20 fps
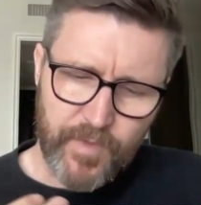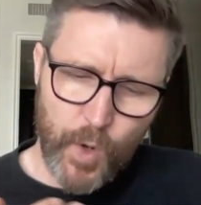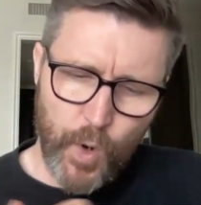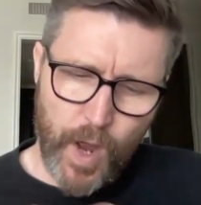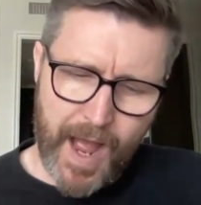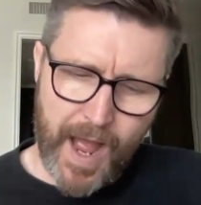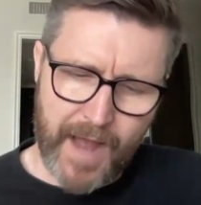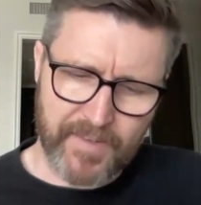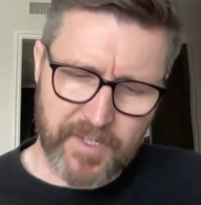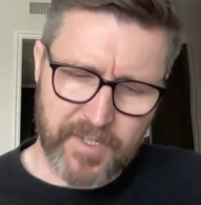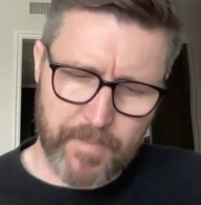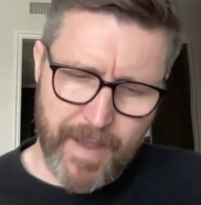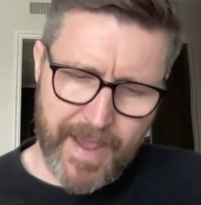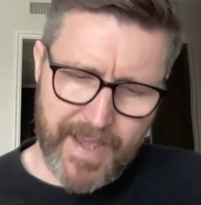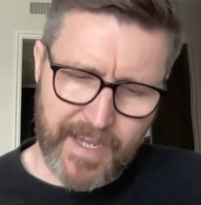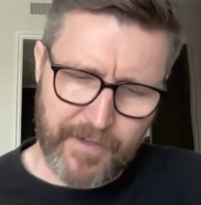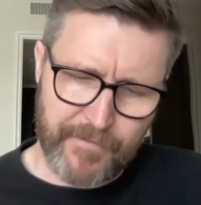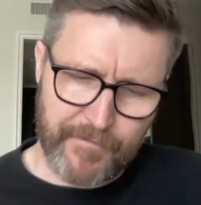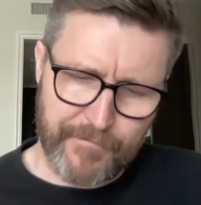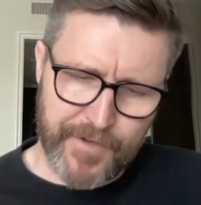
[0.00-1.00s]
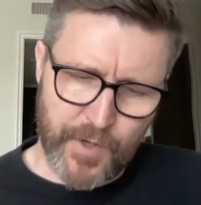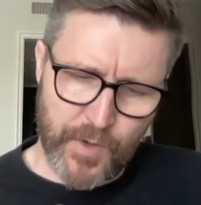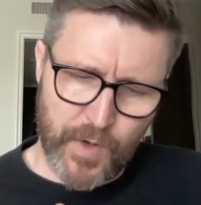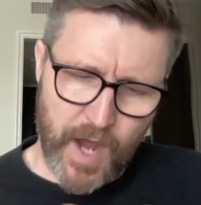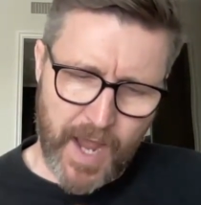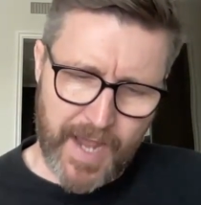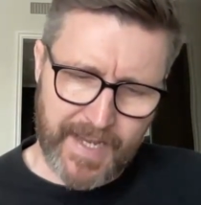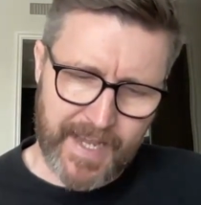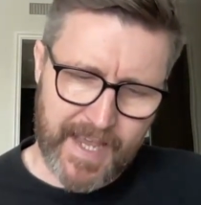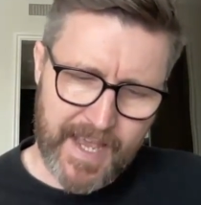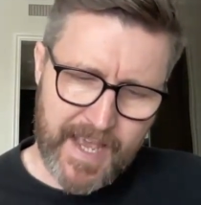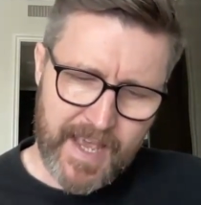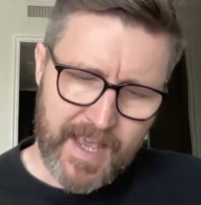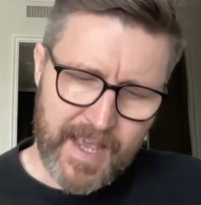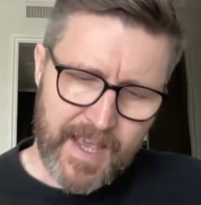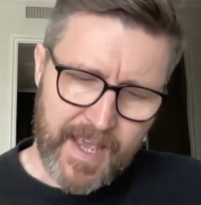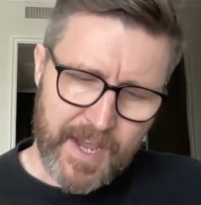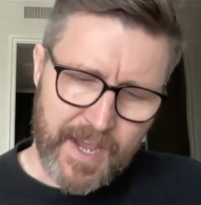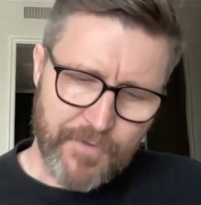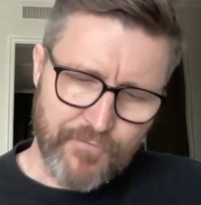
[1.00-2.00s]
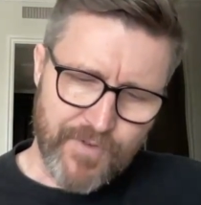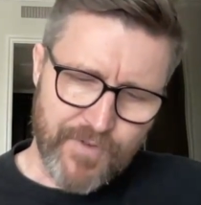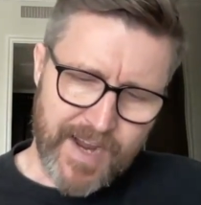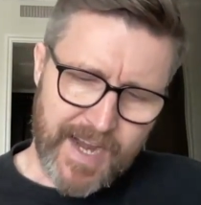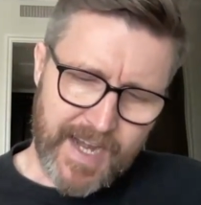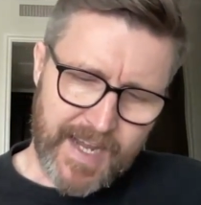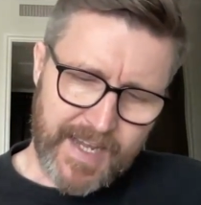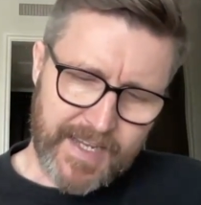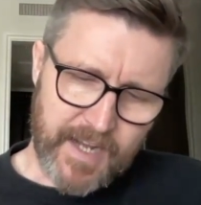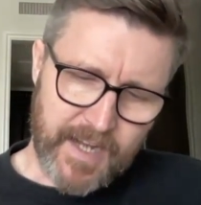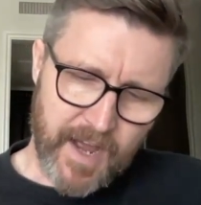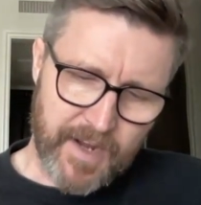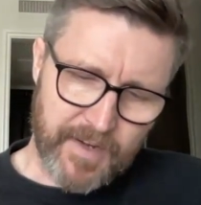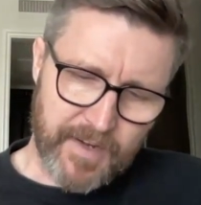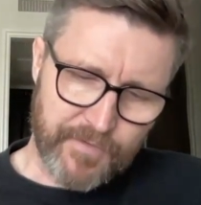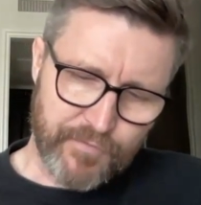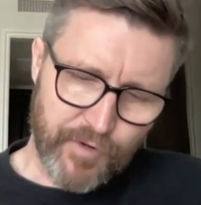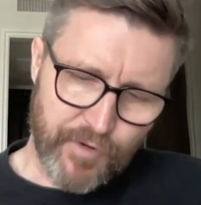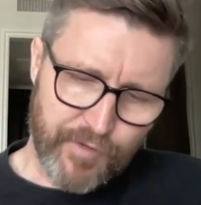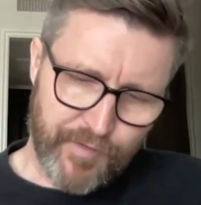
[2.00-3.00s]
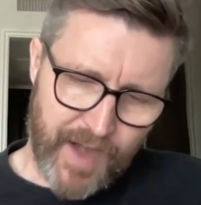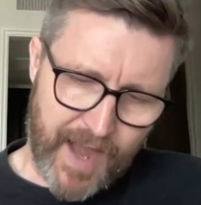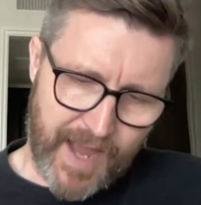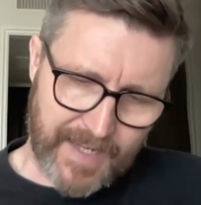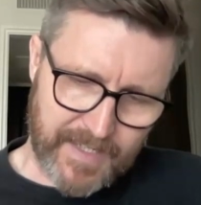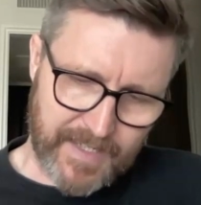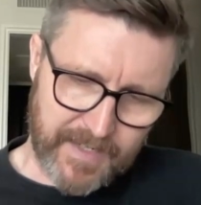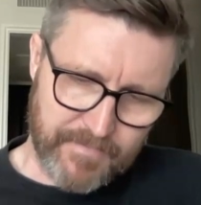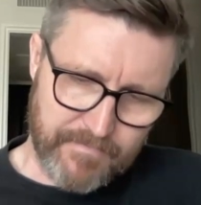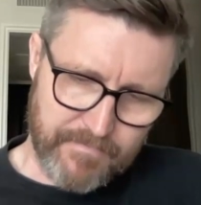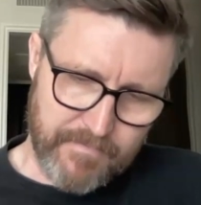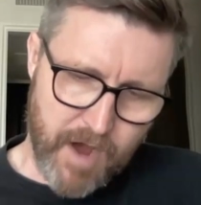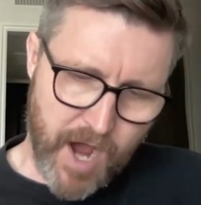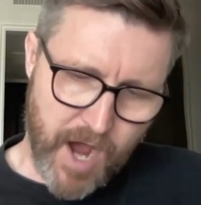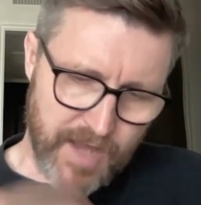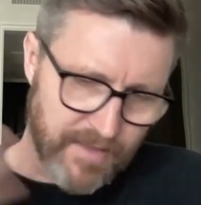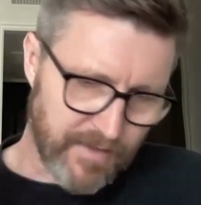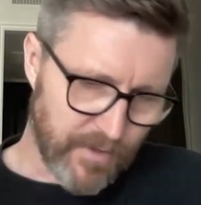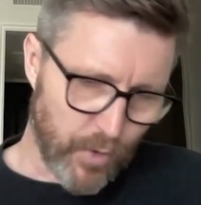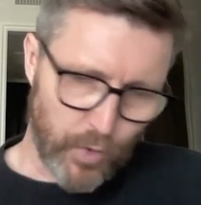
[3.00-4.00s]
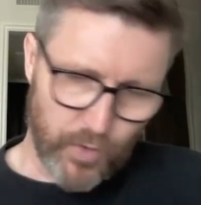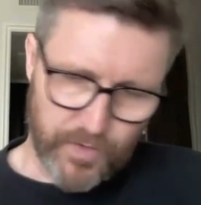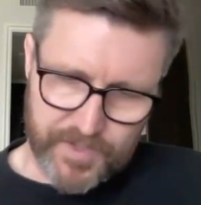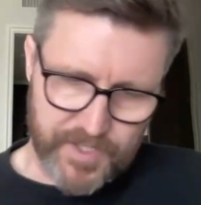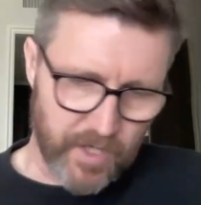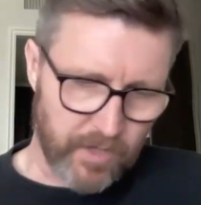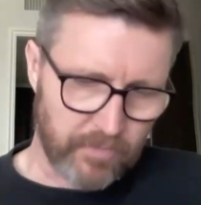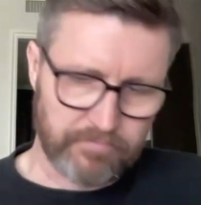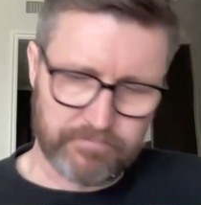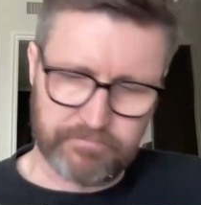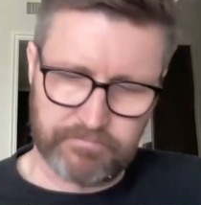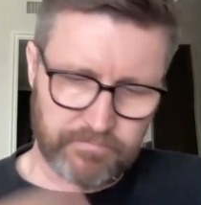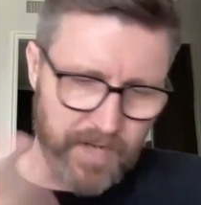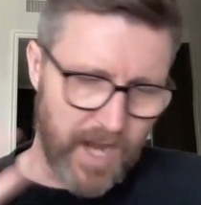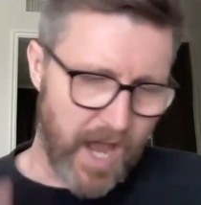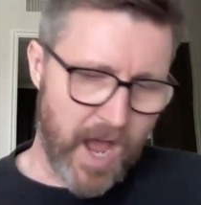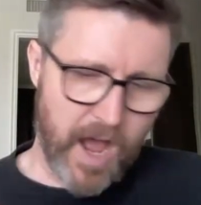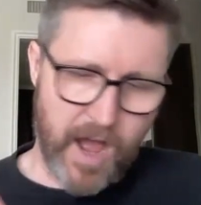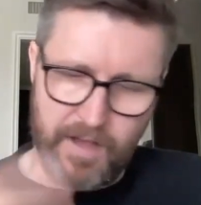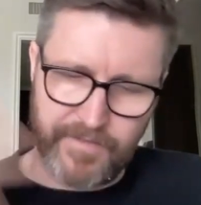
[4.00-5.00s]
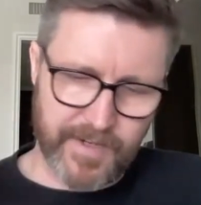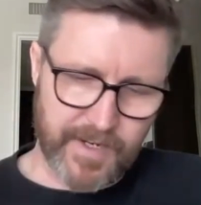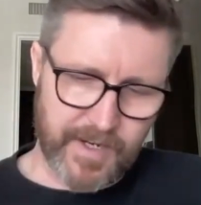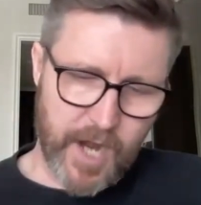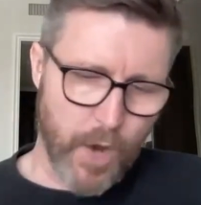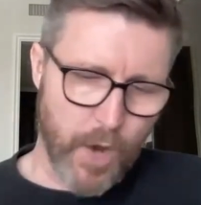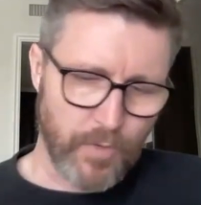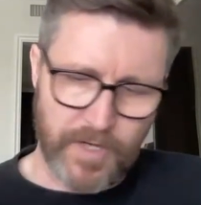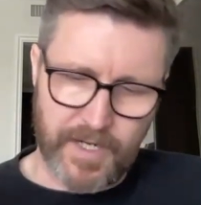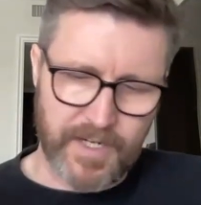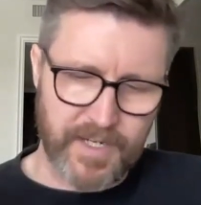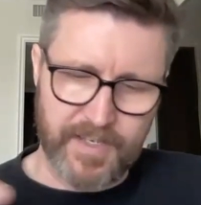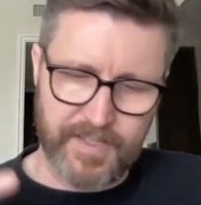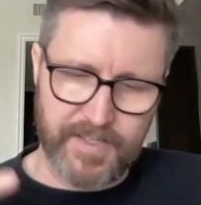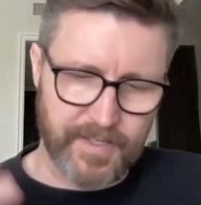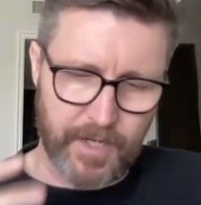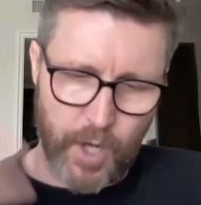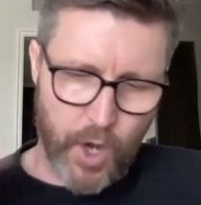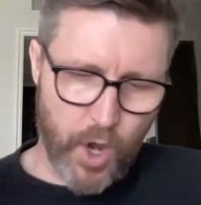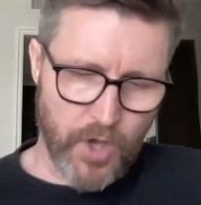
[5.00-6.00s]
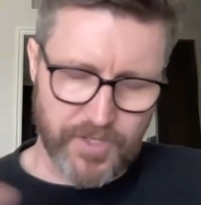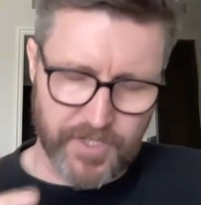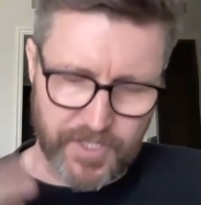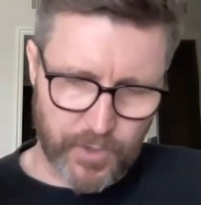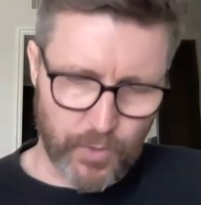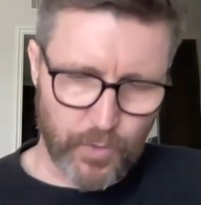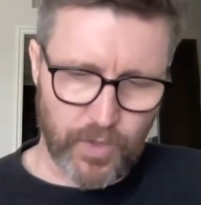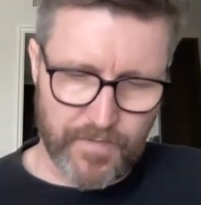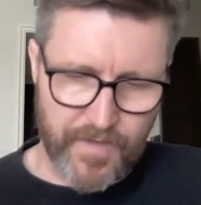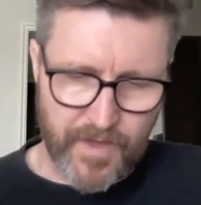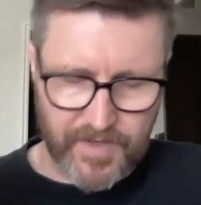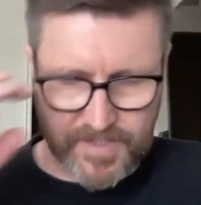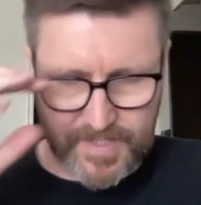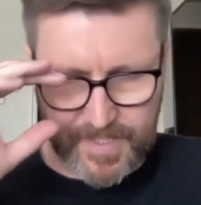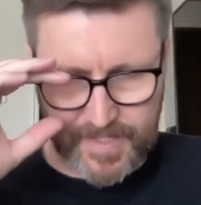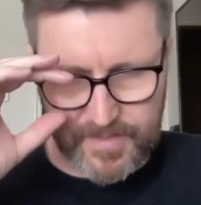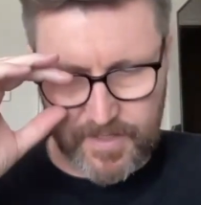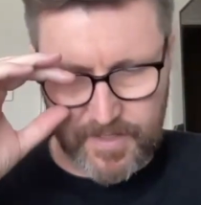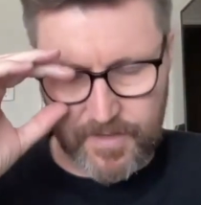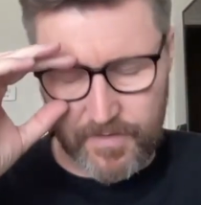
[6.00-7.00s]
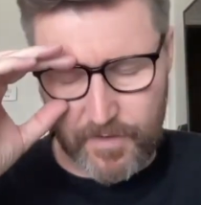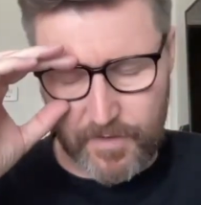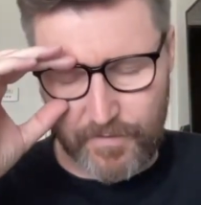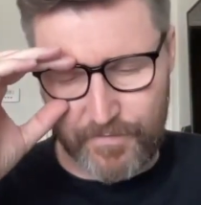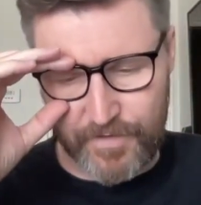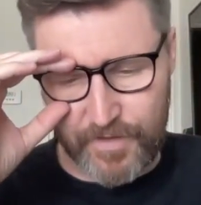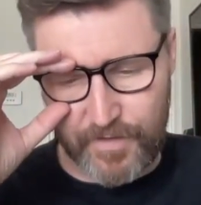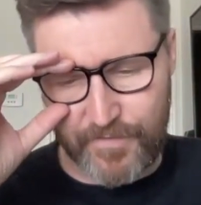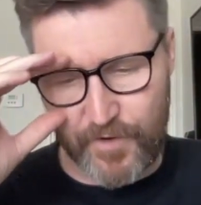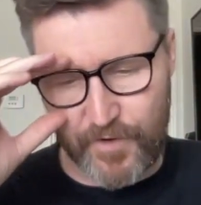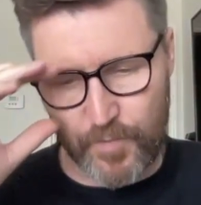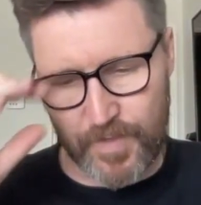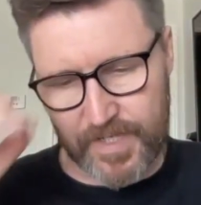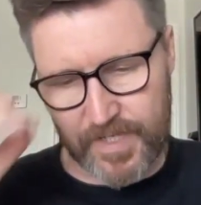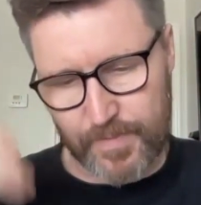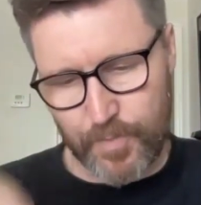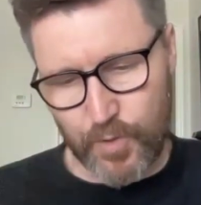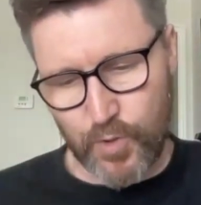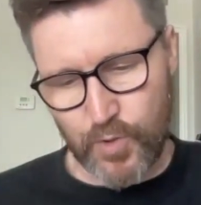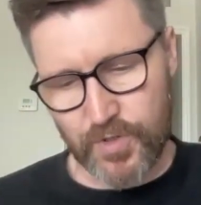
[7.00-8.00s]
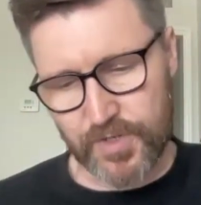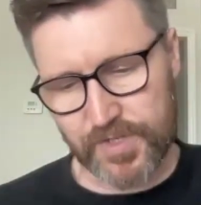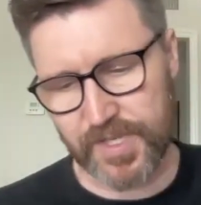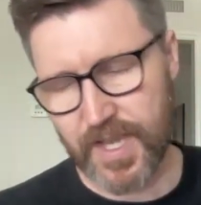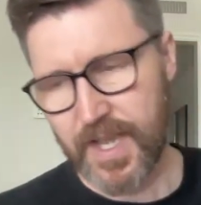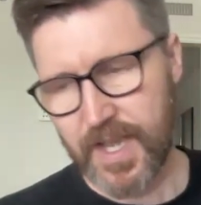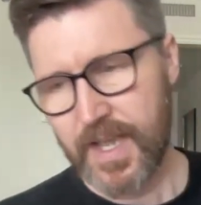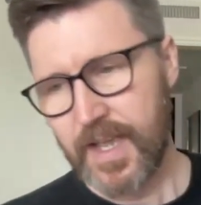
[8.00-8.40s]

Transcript: or how to make it feel like it really kind of reflected my thoughts on love and loneliness and loss and all of those things that the film explores.